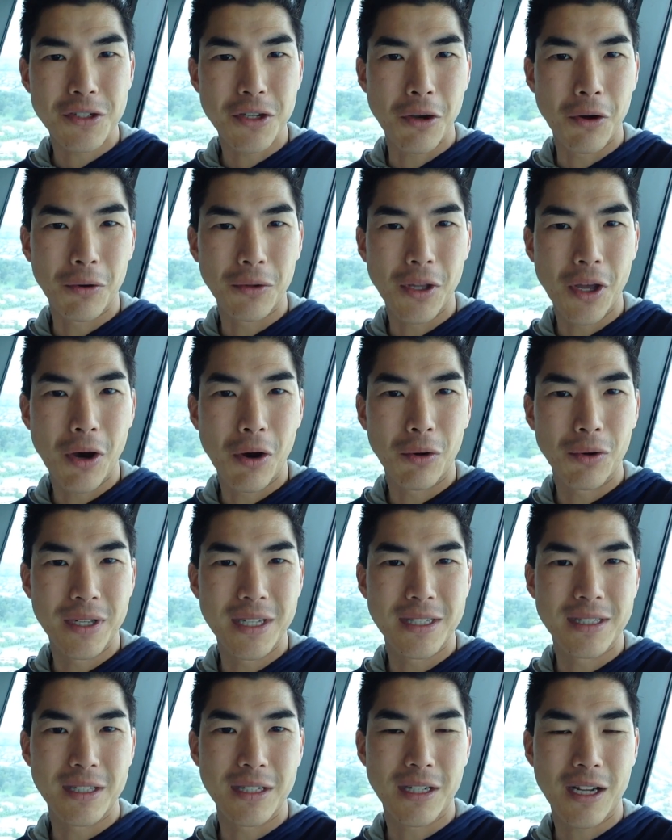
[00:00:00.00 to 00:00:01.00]
zone, though,
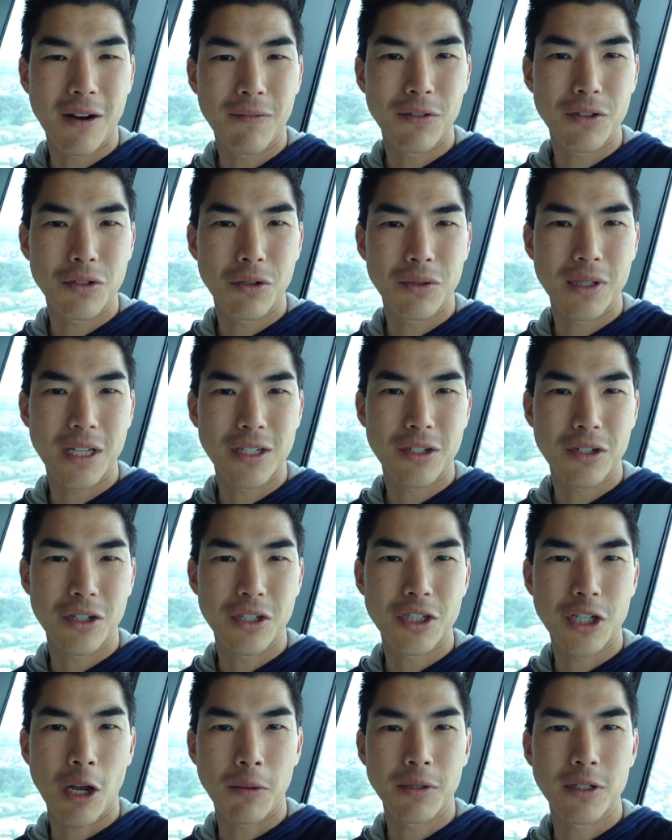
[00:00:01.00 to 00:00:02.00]
is the comfort zone that sort
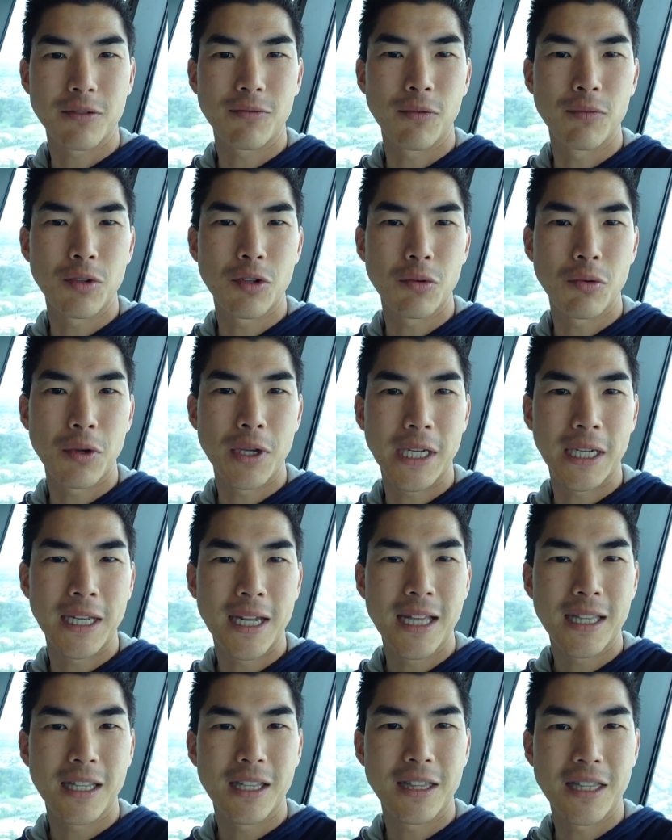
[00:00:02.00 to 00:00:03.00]
of stops us from doing
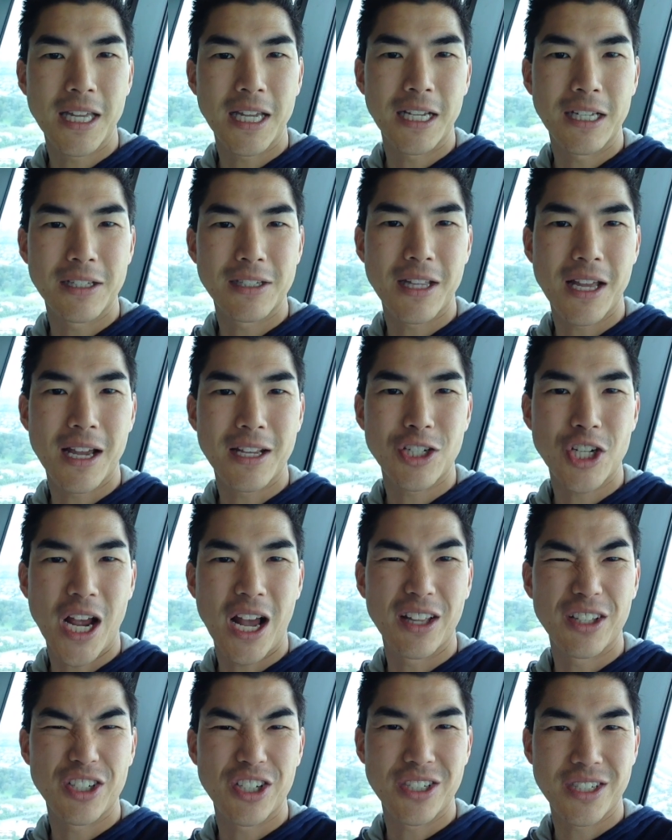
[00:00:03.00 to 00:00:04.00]
the things that
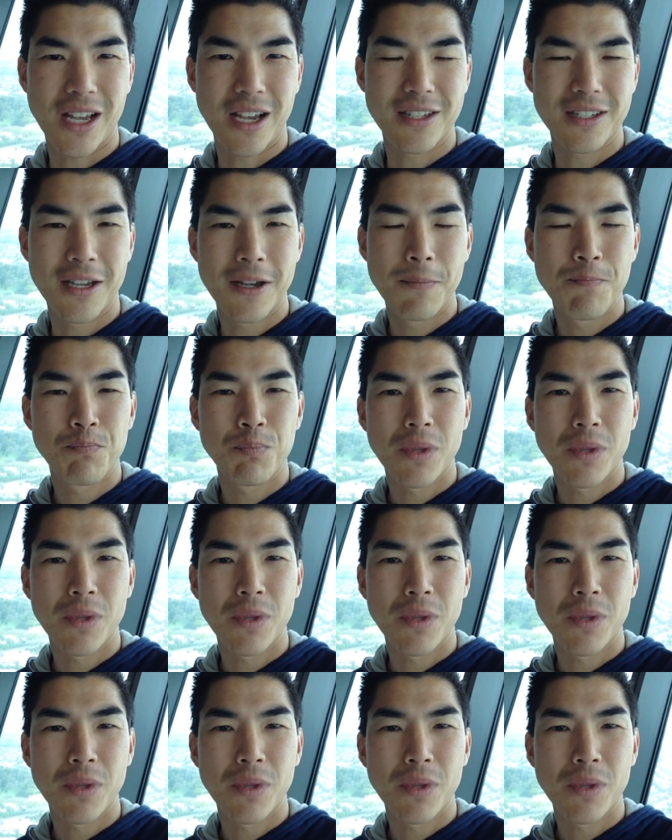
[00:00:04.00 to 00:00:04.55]
challenges us.